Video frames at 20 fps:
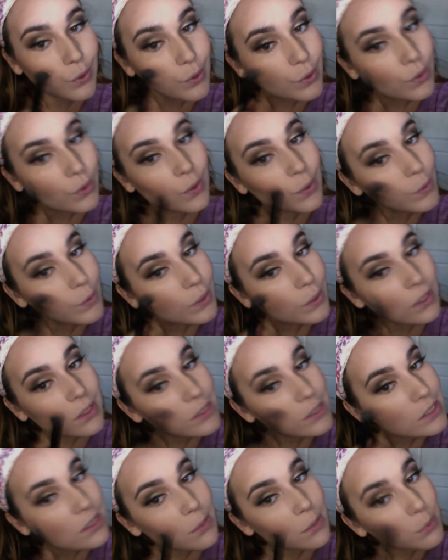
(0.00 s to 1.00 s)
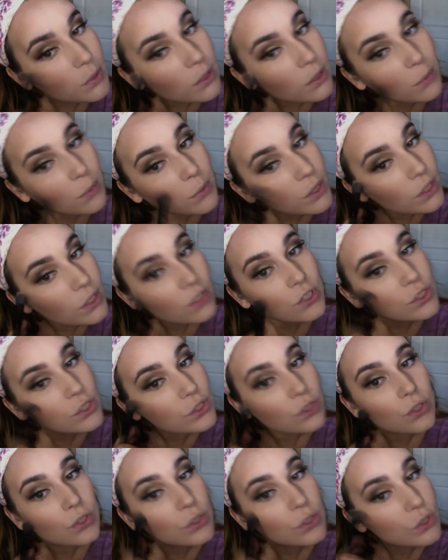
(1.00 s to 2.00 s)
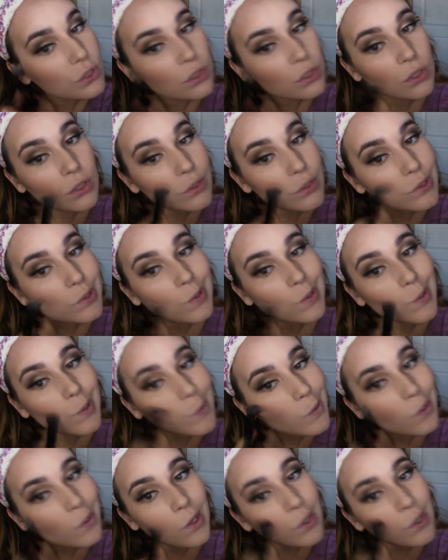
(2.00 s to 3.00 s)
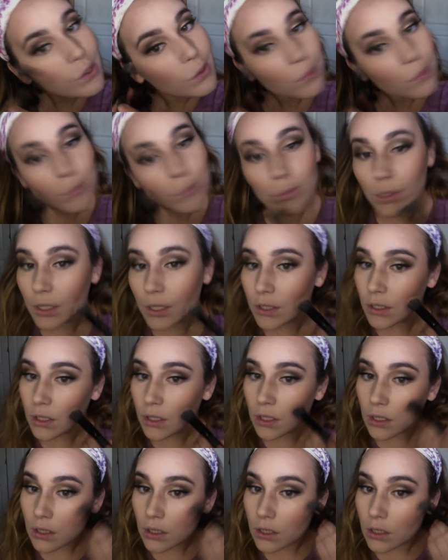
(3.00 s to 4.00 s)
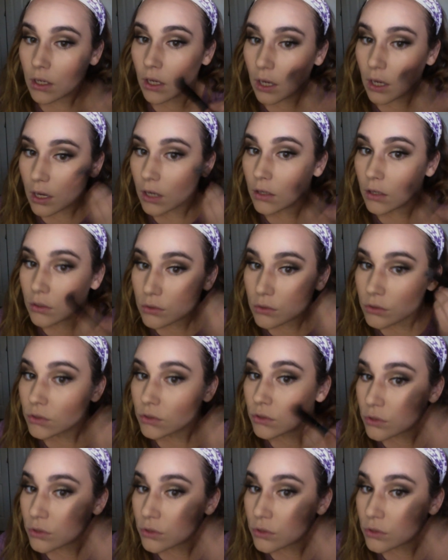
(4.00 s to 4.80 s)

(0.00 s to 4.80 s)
with a stippling brush, blend it out.